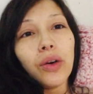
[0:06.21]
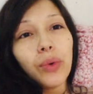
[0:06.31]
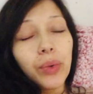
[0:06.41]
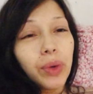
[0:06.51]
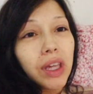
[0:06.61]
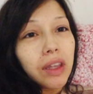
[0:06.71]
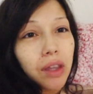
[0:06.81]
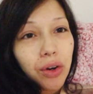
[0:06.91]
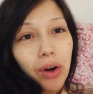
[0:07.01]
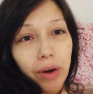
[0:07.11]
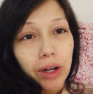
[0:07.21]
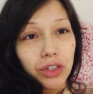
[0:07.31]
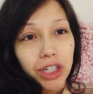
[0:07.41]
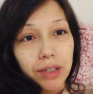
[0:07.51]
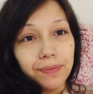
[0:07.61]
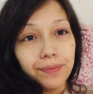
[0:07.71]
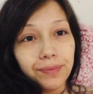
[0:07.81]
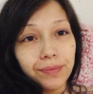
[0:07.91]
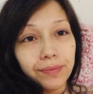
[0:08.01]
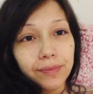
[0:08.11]
when we clear our energy,
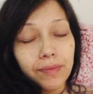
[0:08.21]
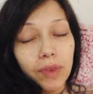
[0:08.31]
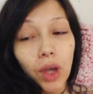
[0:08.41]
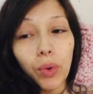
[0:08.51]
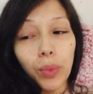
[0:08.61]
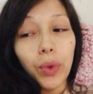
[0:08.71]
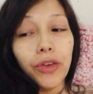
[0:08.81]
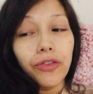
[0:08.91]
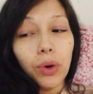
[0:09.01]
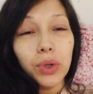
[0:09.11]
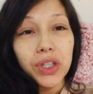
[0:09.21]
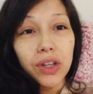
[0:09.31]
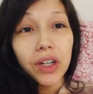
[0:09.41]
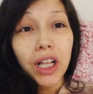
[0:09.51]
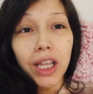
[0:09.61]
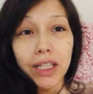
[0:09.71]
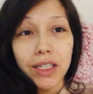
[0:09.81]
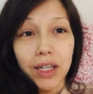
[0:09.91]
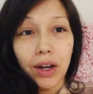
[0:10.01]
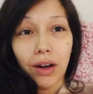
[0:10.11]
when we focus on
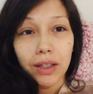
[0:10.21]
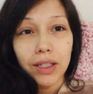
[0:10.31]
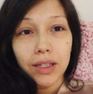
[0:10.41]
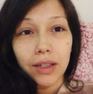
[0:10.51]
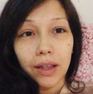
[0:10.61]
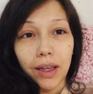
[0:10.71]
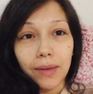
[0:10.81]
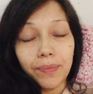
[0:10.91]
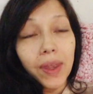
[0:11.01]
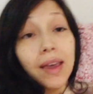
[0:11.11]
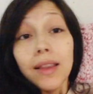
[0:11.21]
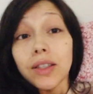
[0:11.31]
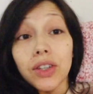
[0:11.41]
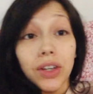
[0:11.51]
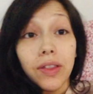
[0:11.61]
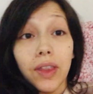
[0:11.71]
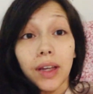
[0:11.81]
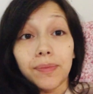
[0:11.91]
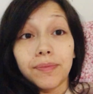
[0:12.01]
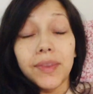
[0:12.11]
cleansing constantly, that's a good
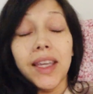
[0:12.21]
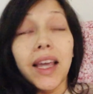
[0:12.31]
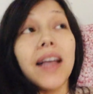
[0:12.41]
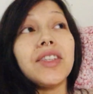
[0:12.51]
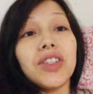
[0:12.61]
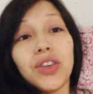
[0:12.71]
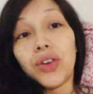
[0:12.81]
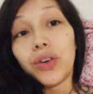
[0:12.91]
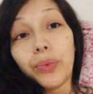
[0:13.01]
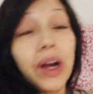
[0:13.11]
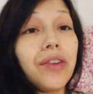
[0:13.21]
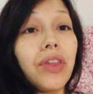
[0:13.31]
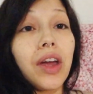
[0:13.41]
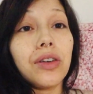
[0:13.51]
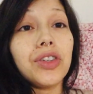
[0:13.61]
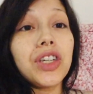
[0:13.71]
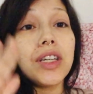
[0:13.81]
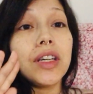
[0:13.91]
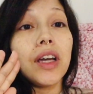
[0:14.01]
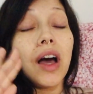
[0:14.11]
thing. Yes, you're aware of the
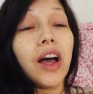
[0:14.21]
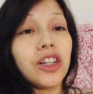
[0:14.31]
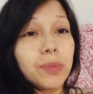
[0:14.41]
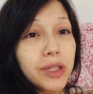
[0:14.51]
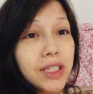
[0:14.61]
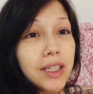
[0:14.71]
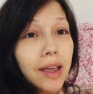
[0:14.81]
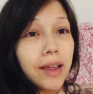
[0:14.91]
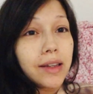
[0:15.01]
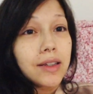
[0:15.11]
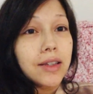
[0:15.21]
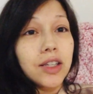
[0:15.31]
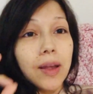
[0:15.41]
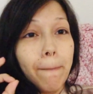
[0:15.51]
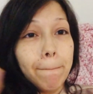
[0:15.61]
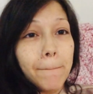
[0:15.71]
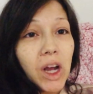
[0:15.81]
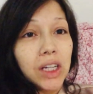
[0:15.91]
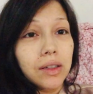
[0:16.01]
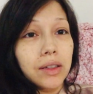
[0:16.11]
energy 100%.
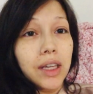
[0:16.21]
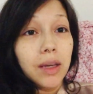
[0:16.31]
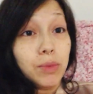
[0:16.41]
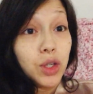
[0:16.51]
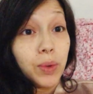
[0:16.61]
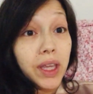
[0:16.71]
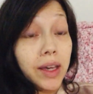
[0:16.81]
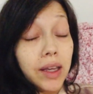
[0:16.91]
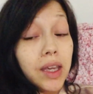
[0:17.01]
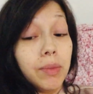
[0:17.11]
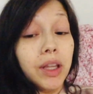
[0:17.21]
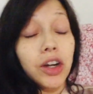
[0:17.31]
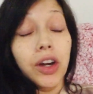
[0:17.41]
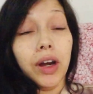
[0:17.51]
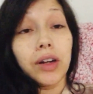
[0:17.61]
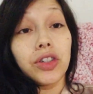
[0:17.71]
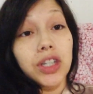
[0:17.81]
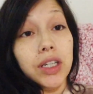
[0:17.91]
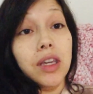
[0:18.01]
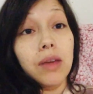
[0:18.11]
Keep doing it. Keep clearing your
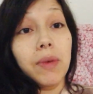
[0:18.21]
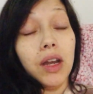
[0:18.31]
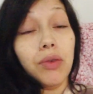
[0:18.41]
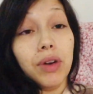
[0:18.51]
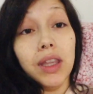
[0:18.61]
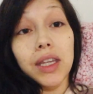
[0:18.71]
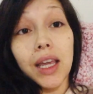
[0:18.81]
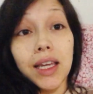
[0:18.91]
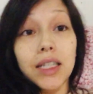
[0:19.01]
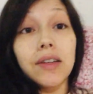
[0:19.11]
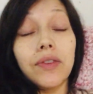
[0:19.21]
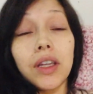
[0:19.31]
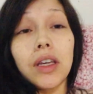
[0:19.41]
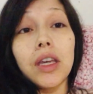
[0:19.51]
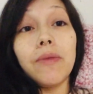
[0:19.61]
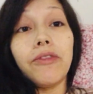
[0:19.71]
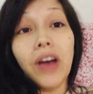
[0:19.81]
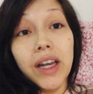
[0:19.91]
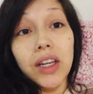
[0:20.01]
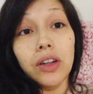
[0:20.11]
energy. Keep getting rid of the negativity. Keep
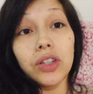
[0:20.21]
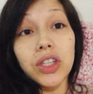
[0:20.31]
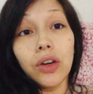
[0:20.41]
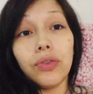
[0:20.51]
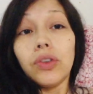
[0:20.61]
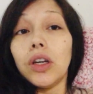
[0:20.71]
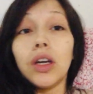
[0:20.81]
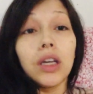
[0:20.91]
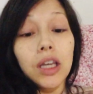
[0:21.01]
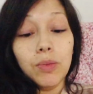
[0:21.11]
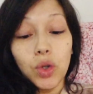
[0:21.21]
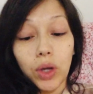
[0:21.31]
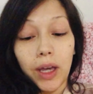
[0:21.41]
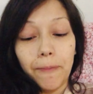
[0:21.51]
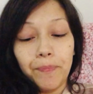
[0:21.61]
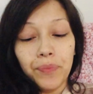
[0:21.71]
finding yourself. Keep doing it.